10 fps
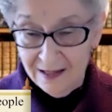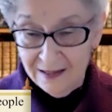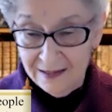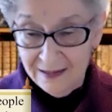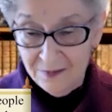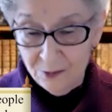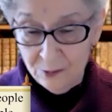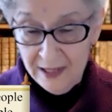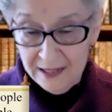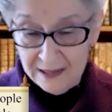in the
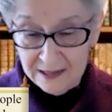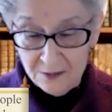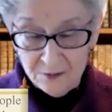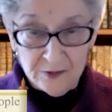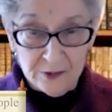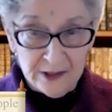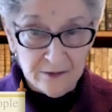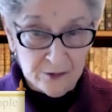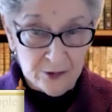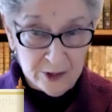writings of a very
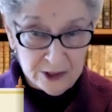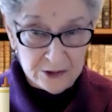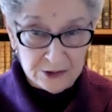influential